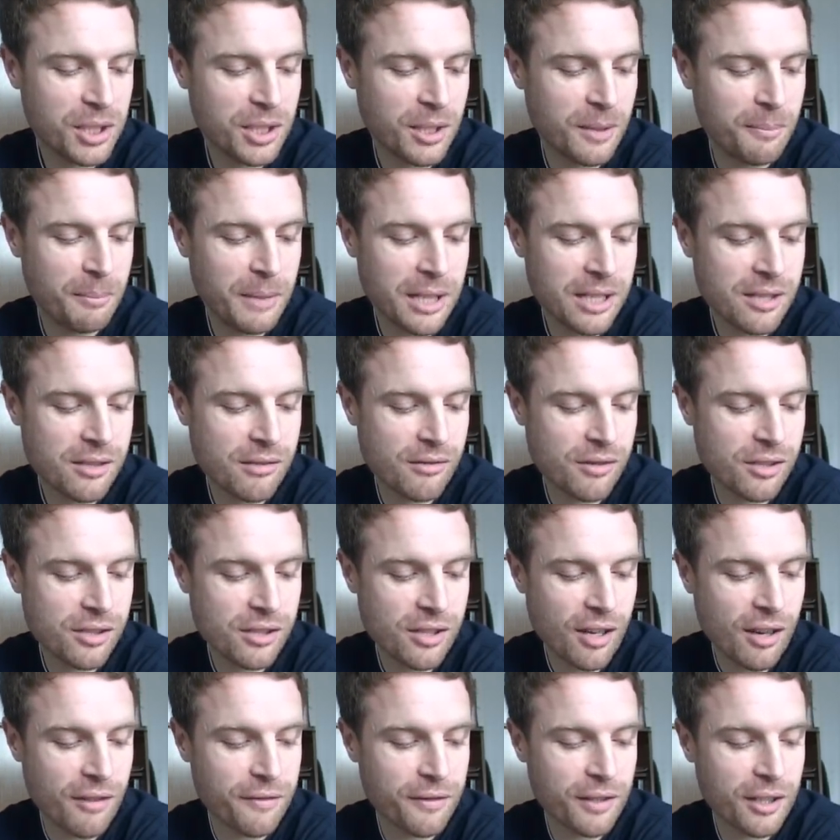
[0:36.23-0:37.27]
just a mixture of
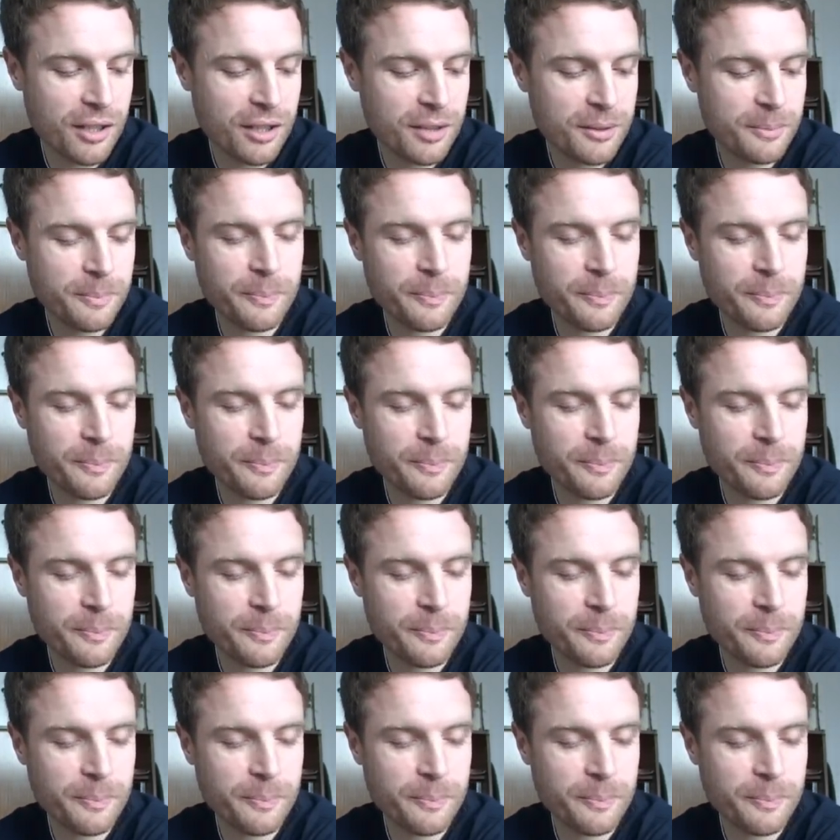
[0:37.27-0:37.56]
stuff.